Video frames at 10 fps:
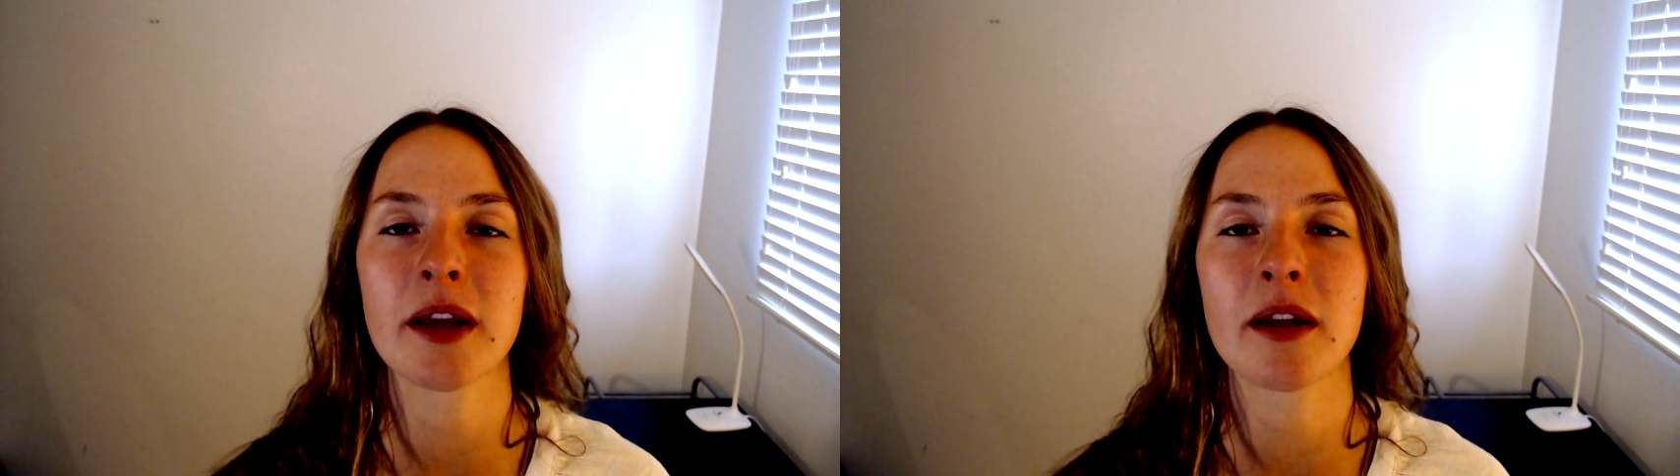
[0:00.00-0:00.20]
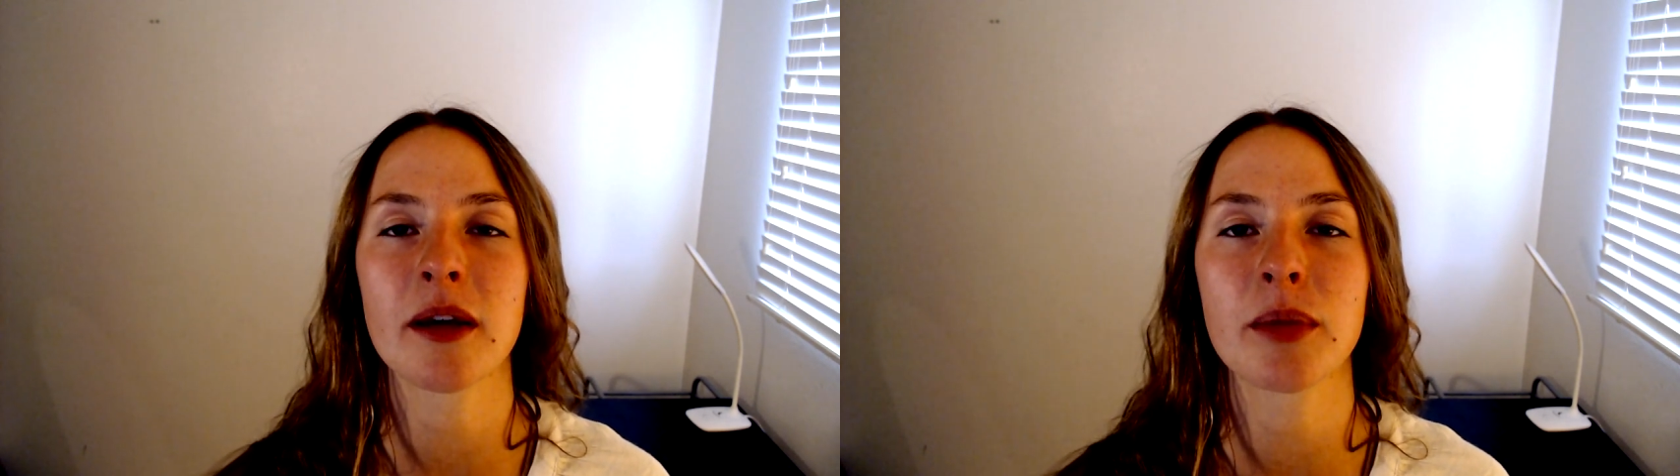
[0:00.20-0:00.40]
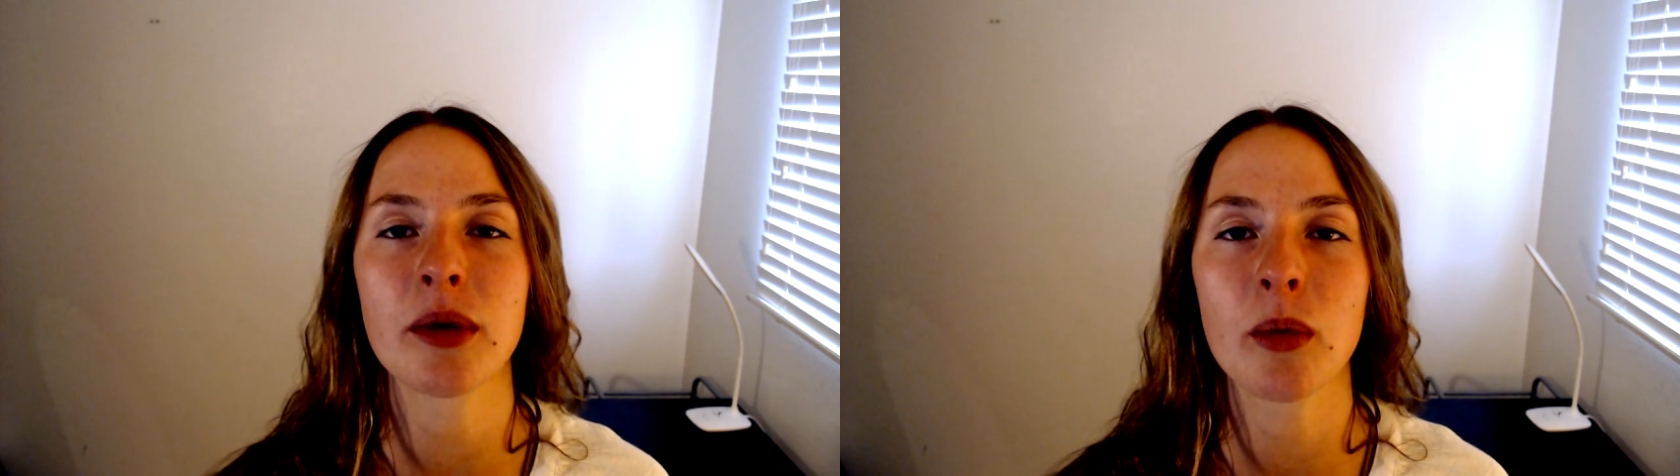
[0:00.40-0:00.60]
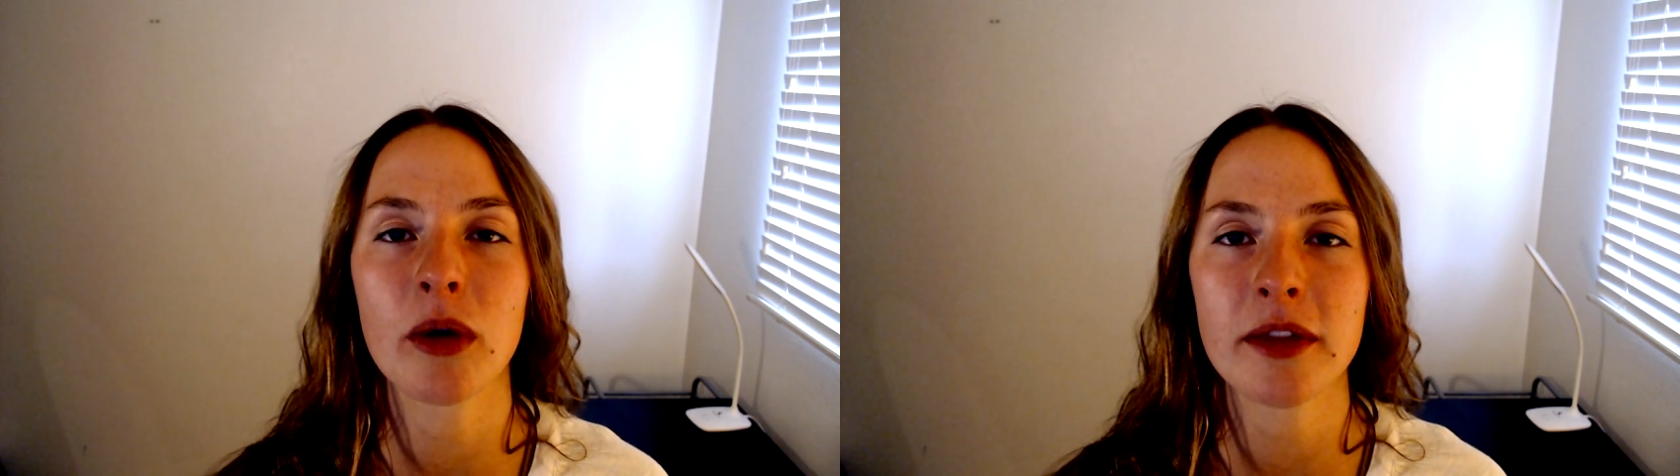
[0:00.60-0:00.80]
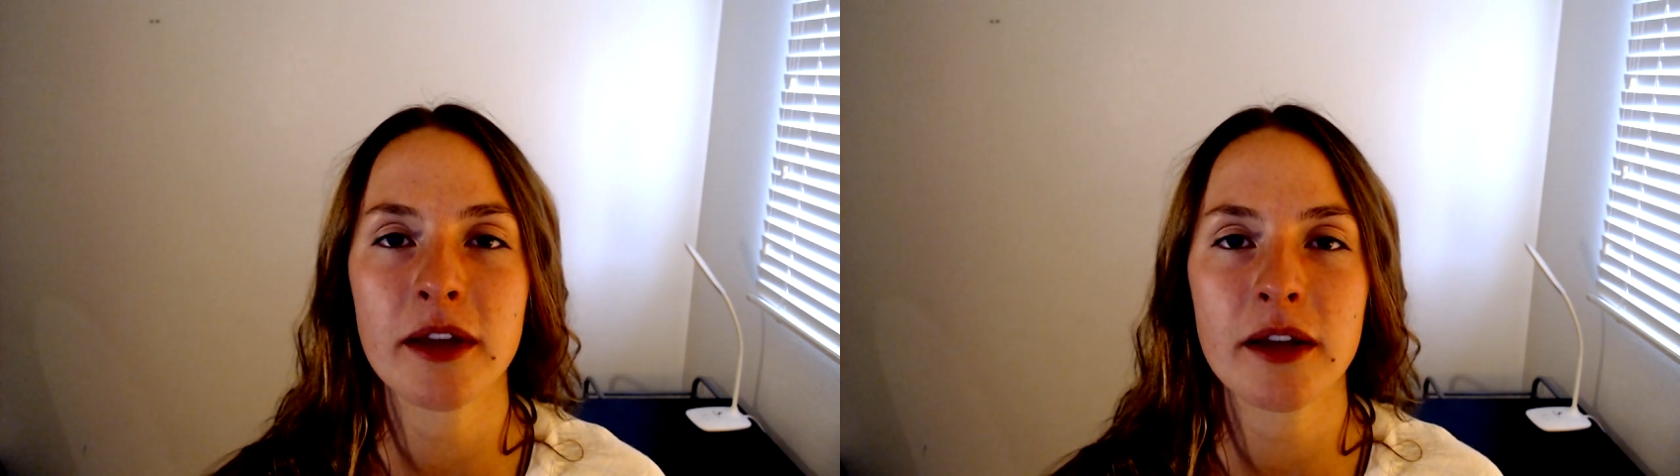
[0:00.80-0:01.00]
not be
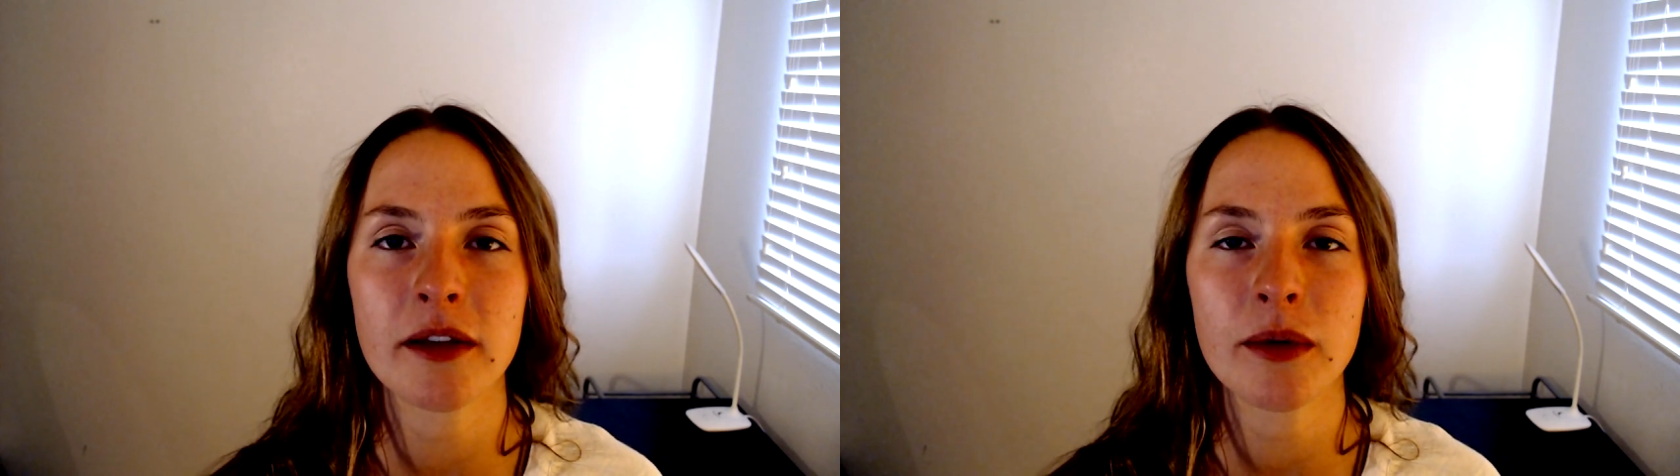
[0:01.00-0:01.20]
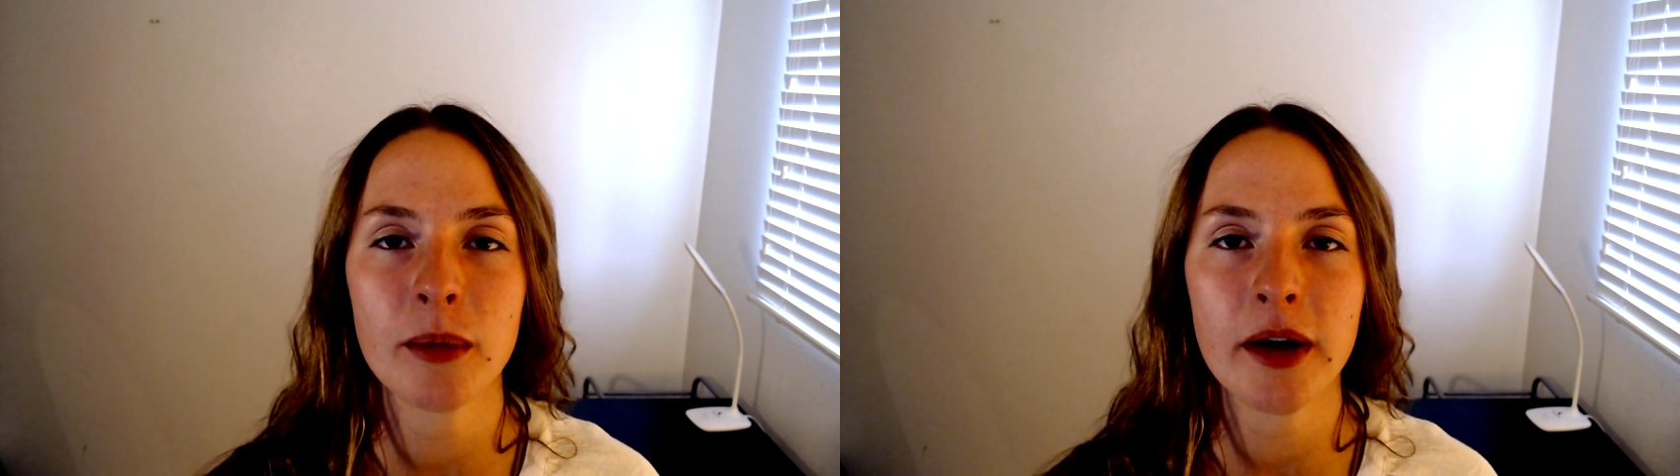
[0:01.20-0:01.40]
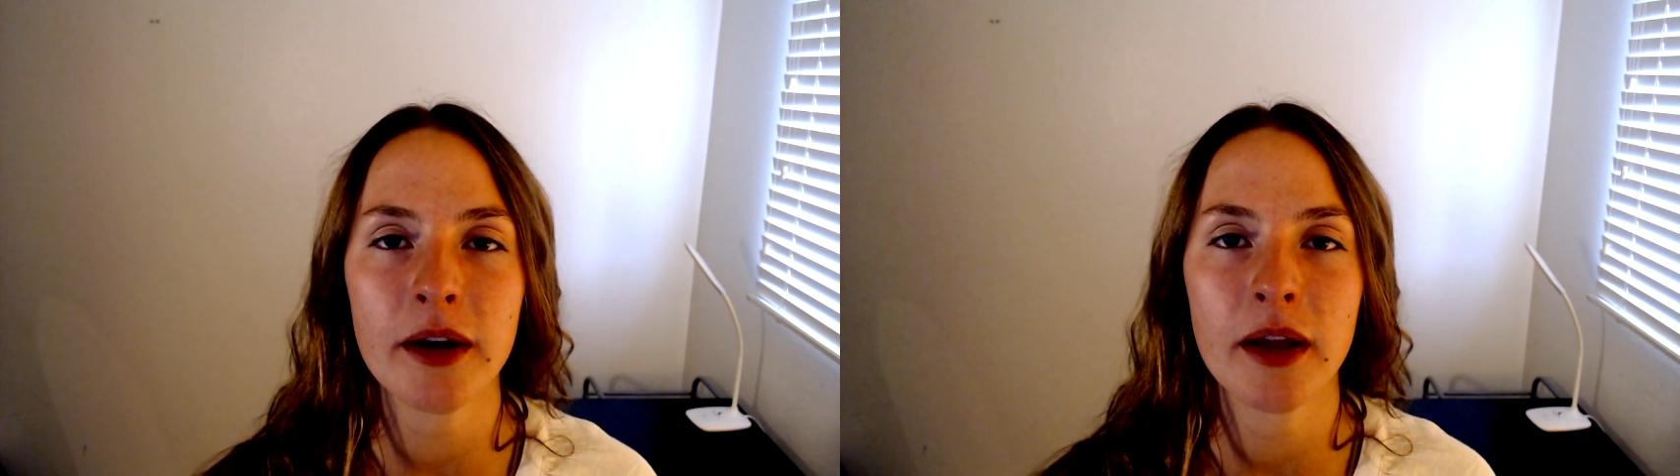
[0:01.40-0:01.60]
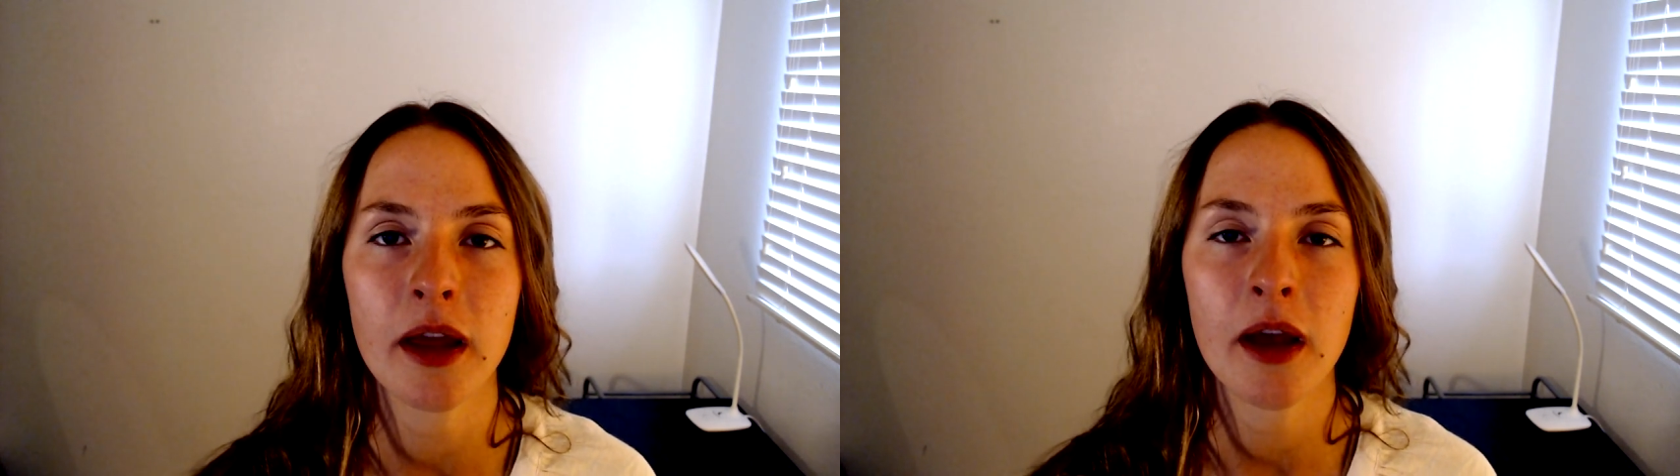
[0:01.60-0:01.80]
worth it to wear it.